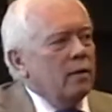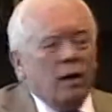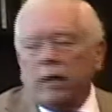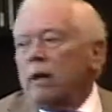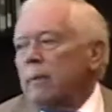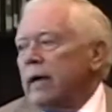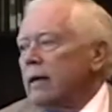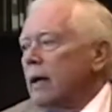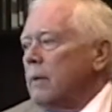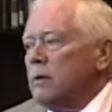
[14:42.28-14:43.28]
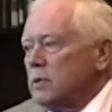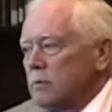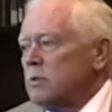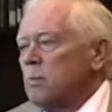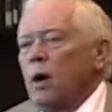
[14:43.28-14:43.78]
a little bit, I mean, it was
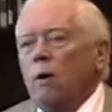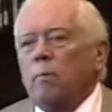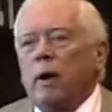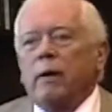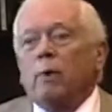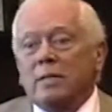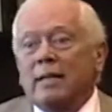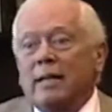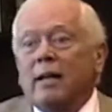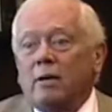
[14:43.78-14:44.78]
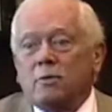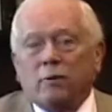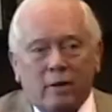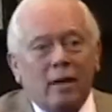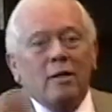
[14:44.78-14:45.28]
a small, it wasn't
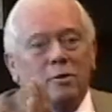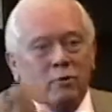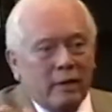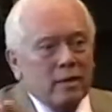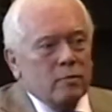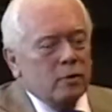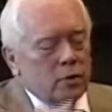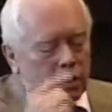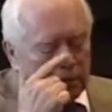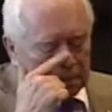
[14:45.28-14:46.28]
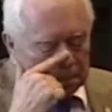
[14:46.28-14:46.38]
industry, industry, that's for sure.